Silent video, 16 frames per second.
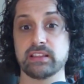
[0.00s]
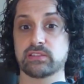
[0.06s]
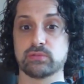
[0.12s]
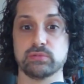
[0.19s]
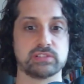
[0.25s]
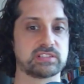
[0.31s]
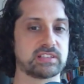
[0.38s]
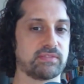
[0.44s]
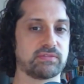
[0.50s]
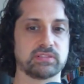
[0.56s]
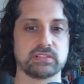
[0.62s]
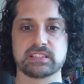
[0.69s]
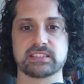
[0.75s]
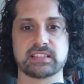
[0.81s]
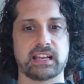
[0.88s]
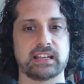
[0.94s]
through several
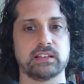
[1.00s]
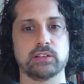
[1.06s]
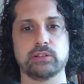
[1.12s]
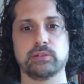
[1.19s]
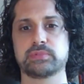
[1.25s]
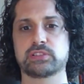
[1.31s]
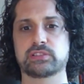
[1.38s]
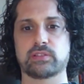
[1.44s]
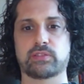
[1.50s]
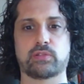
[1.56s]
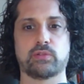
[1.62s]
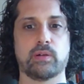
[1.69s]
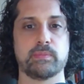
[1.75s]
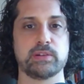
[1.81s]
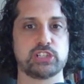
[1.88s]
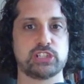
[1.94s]
design loops
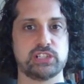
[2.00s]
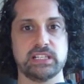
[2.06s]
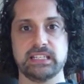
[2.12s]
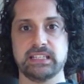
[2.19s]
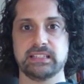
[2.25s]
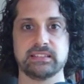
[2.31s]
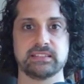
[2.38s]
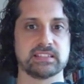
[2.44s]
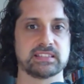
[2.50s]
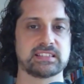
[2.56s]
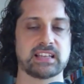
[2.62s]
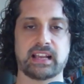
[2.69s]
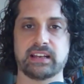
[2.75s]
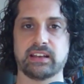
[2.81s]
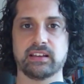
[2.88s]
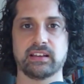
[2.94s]
through a machine
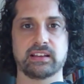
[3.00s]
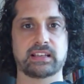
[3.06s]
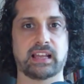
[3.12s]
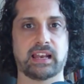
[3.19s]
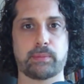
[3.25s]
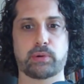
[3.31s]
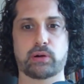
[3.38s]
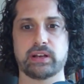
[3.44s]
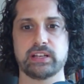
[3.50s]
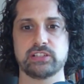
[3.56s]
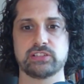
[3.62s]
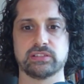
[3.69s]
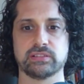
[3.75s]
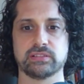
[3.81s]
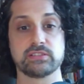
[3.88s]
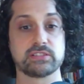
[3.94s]
designer
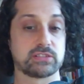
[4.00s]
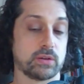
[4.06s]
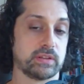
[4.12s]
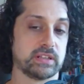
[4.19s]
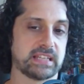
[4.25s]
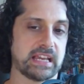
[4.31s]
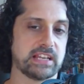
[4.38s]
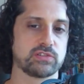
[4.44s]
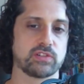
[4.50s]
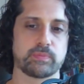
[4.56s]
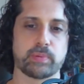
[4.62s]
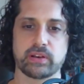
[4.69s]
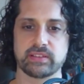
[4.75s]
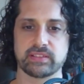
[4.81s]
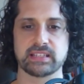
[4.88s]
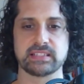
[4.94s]
collaboration. So the danger of
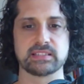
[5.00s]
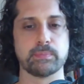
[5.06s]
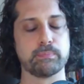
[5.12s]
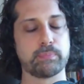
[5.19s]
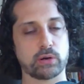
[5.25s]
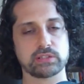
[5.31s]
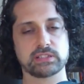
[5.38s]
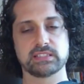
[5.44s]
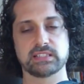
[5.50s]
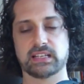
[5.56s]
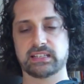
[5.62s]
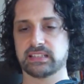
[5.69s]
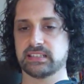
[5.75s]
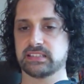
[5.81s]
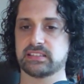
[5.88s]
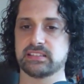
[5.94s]
putting things in boxes
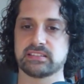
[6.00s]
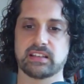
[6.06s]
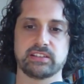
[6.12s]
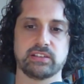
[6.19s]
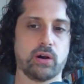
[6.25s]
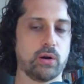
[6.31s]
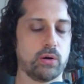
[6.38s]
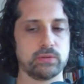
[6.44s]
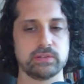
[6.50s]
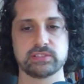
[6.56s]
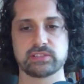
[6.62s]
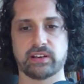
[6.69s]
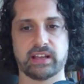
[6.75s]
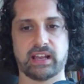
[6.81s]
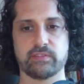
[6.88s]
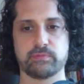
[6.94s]
like this is that you're always
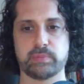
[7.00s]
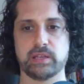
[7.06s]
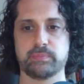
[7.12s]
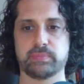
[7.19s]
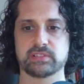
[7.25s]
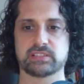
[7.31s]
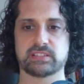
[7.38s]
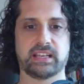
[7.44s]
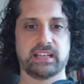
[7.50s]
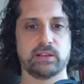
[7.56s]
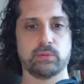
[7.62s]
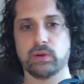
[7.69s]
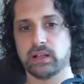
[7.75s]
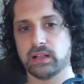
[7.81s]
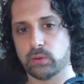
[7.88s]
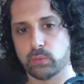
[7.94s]
going to have people say,
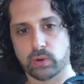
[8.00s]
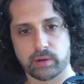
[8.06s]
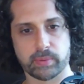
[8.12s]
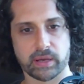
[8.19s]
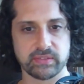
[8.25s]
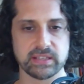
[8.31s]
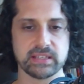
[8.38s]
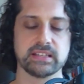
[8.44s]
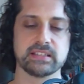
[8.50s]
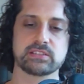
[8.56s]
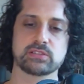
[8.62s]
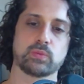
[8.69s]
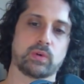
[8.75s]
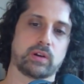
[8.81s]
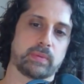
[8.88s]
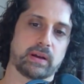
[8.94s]
well, what about this?
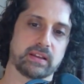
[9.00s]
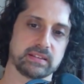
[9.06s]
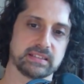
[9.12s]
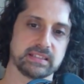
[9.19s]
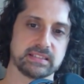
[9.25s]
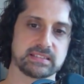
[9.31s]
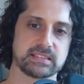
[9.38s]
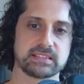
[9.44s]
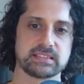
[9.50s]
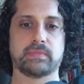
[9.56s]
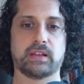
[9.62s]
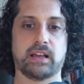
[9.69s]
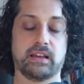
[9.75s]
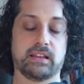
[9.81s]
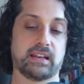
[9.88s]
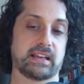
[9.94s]
What about this?
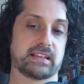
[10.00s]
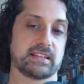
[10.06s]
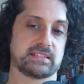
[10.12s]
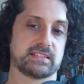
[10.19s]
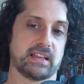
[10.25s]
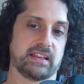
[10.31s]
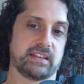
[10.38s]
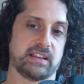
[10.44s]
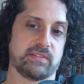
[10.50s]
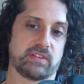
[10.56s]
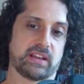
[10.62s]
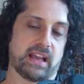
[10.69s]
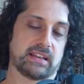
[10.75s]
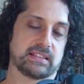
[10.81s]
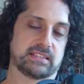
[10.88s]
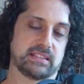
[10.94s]
Like I said, in
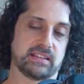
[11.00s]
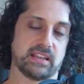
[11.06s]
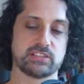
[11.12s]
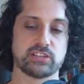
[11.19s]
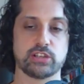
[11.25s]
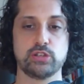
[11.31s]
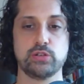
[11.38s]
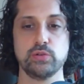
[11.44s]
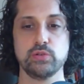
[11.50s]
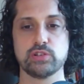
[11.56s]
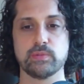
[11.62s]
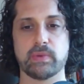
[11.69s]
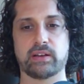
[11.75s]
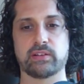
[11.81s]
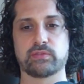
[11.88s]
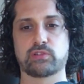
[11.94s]
reality, there's a huge
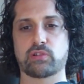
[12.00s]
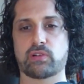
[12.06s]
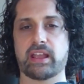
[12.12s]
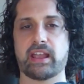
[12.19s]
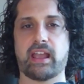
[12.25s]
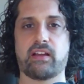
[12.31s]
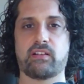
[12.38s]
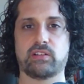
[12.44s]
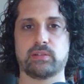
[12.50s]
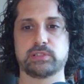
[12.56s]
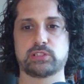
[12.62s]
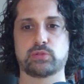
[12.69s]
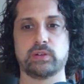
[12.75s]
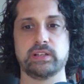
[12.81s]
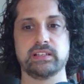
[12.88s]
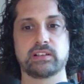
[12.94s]
amount of gray area
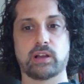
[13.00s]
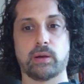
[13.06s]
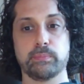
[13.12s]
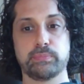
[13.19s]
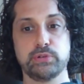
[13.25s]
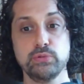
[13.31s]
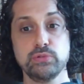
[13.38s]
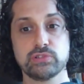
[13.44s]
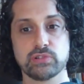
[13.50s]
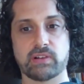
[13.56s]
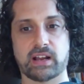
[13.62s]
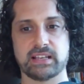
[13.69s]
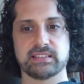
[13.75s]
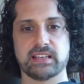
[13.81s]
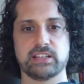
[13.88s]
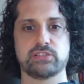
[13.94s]
between
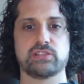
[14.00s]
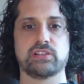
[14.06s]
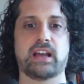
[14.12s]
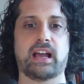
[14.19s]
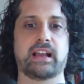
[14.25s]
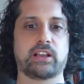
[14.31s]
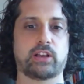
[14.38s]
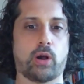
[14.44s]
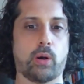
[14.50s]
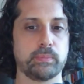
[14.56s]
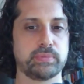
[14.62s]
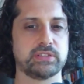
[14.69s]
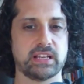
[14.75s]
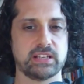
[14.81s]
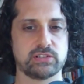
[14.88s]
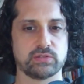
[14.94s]
computerization and
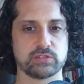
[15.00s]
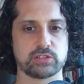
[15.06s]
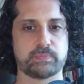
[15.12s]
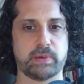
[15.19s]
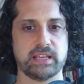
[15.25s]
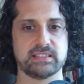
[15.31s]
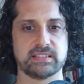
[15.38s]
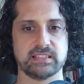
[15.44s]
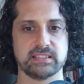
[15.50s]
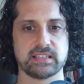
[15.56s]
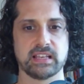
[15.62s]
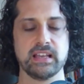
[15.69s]
computational spaces,